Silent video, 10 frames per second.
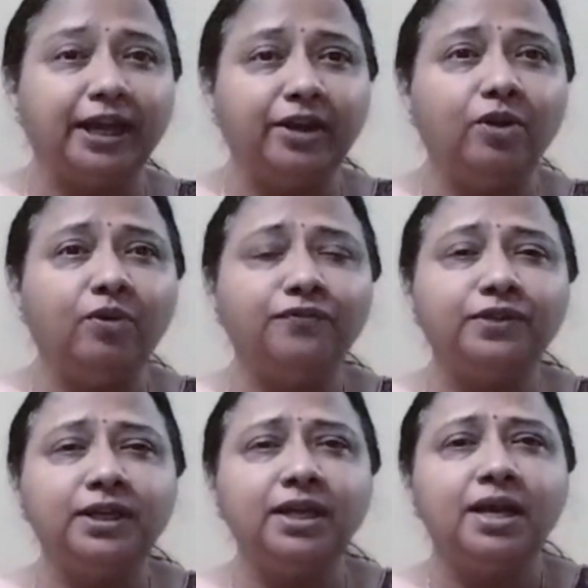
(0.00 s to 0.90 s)
end of
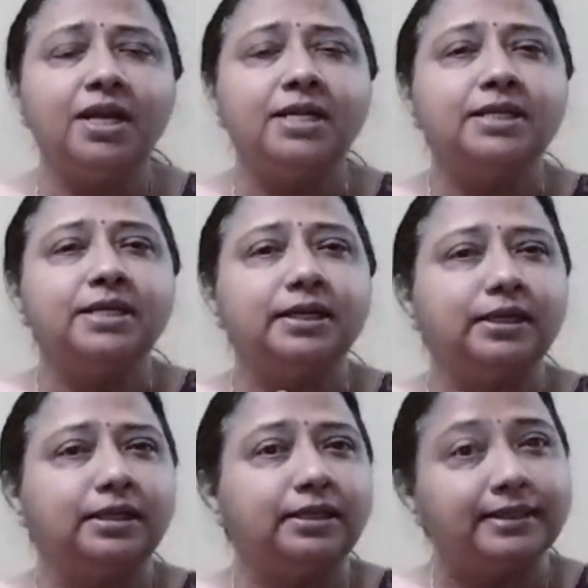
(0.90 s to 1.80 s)
the
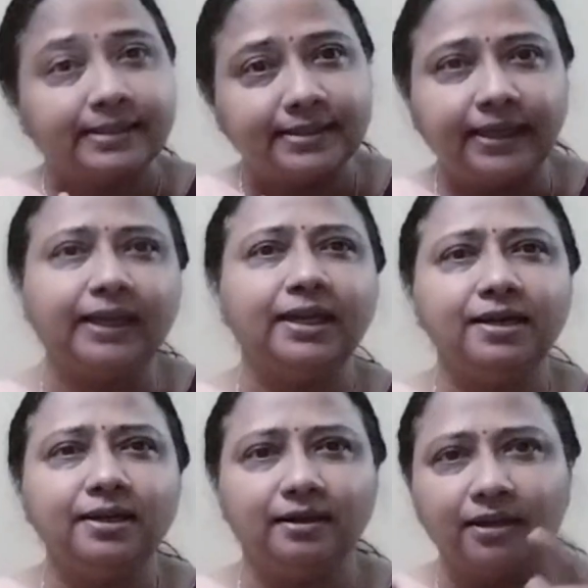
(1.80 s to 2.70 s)

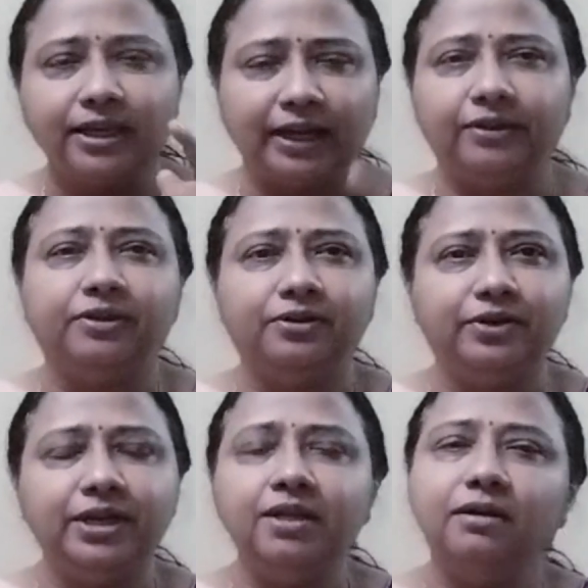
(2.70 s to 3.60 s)
second
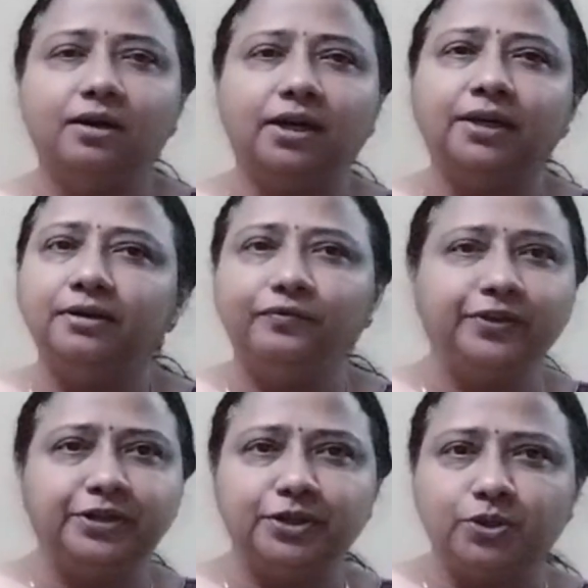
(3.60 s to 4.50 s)
category under
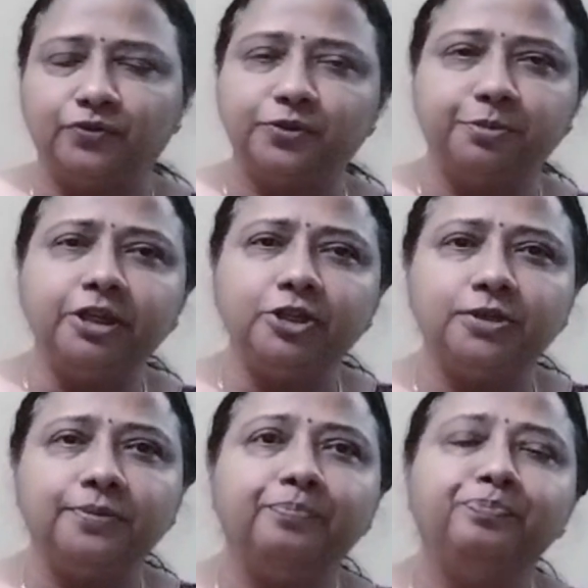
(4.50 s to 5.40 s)
figures of speech.